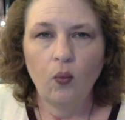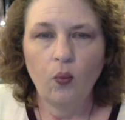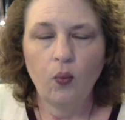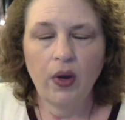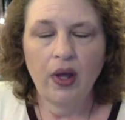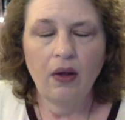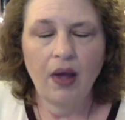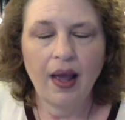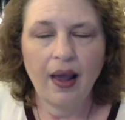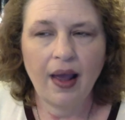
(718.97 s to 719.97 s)
Well,
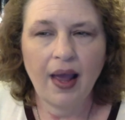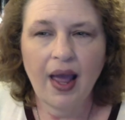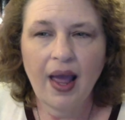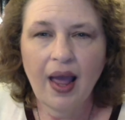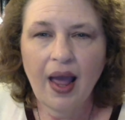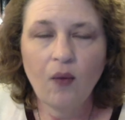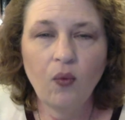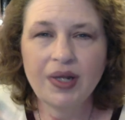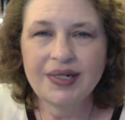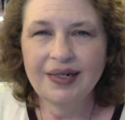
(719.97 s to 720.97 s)
I
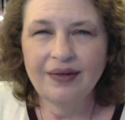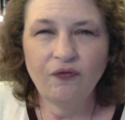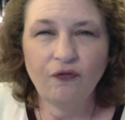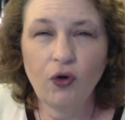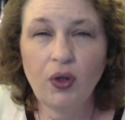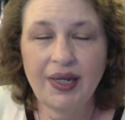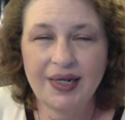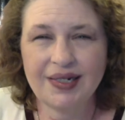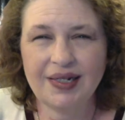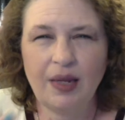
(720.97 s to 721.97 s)
wasn't fully
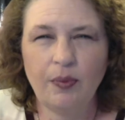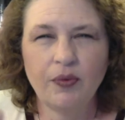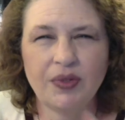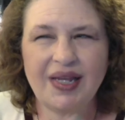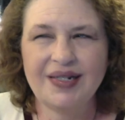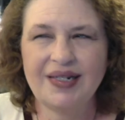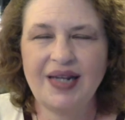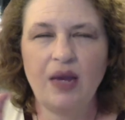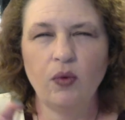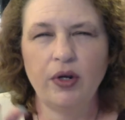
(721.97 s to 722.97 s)
asleep. It was that
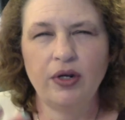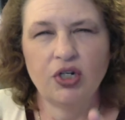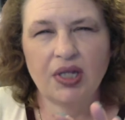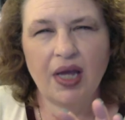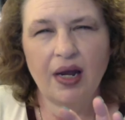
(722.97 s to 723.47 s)
state where you're just kind of